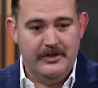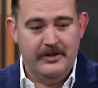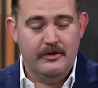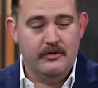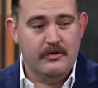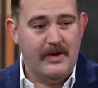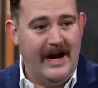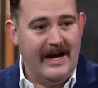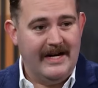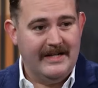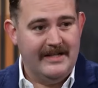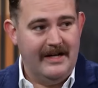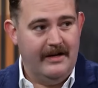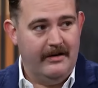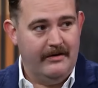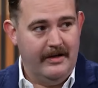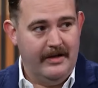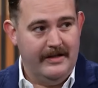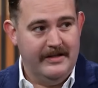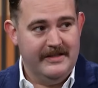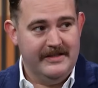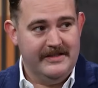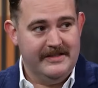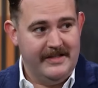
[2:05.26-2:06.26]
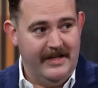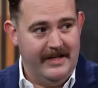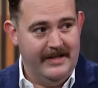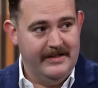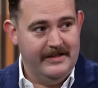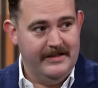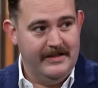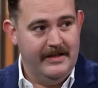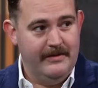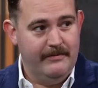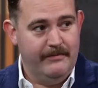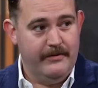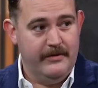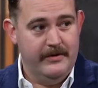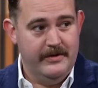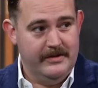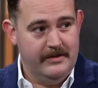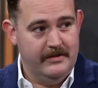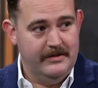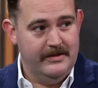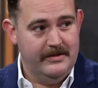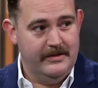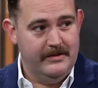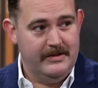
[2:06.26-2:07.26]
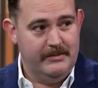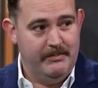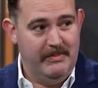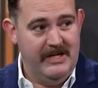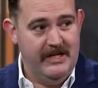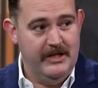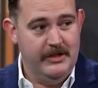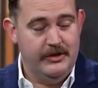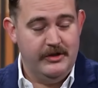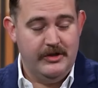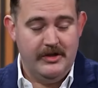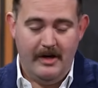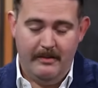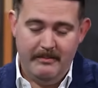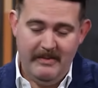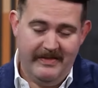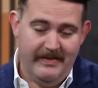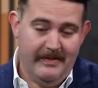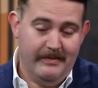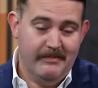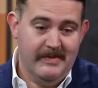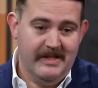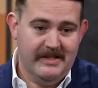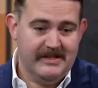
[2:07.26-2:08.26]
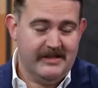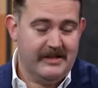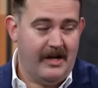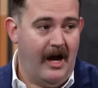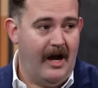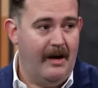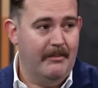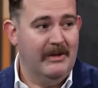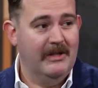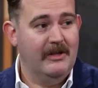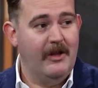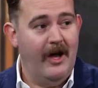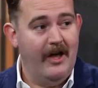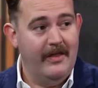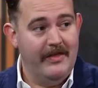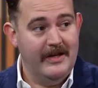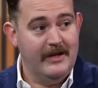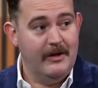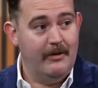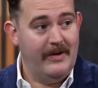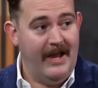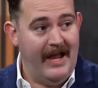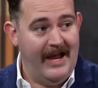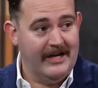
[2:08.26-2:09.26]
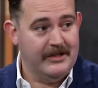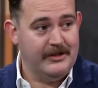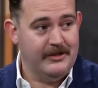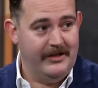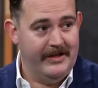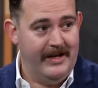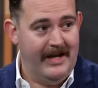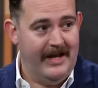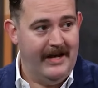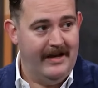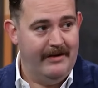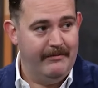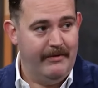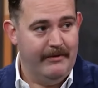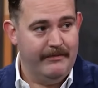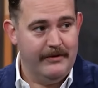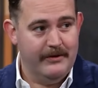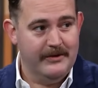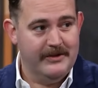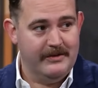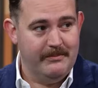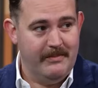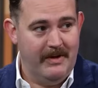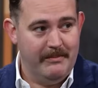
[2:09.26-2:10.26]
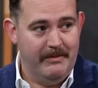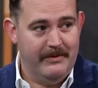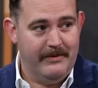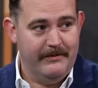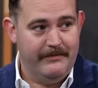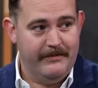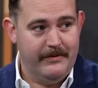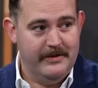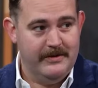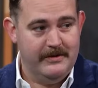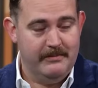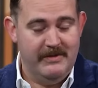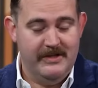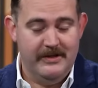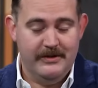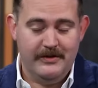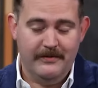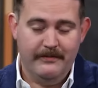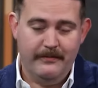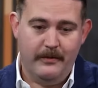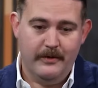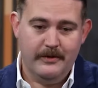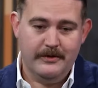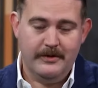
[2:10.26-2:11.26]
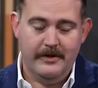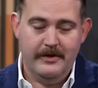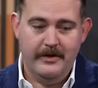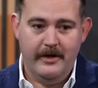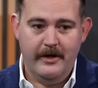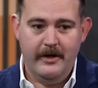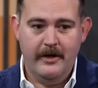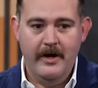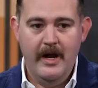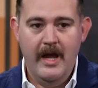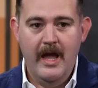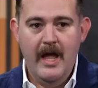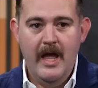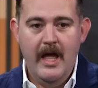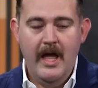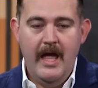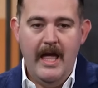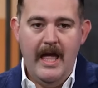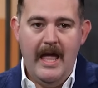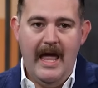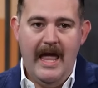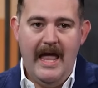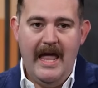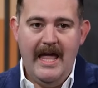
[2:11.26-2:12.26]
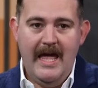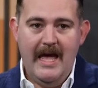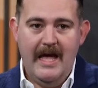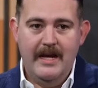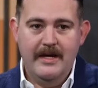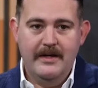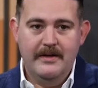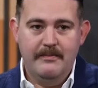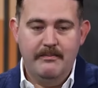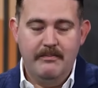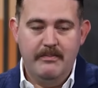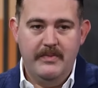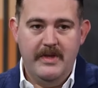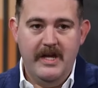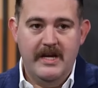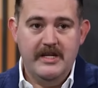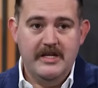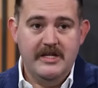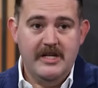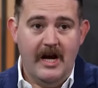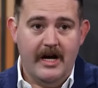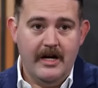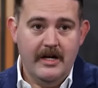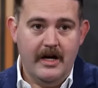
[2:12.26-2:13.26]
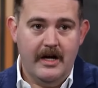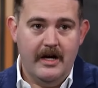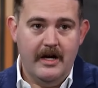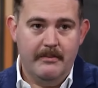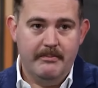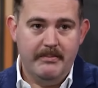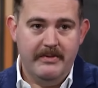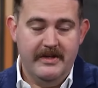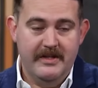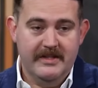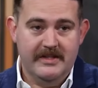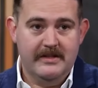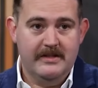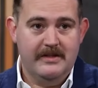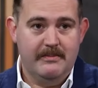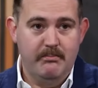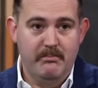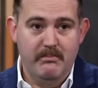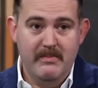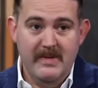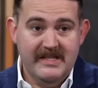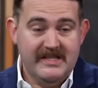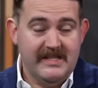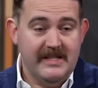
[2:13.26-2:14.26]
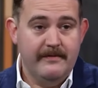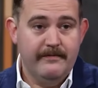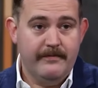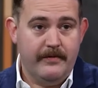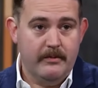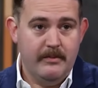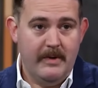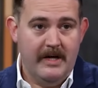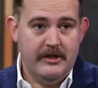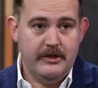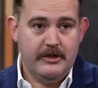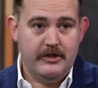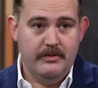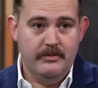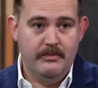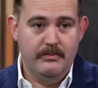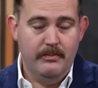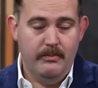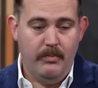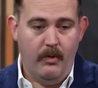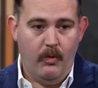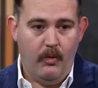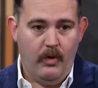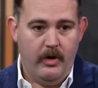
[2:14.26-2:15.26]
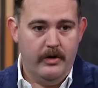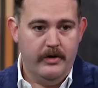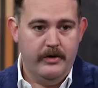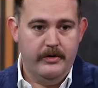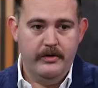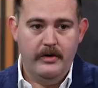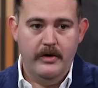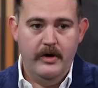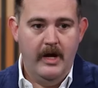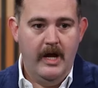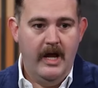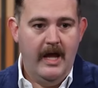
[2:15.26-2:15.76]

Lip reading: to crack down on dissent and free speech. I mean, it's common law. They don't actually have a First Amendment or free speech, unfortunately, there. And they dug up this misinformation board,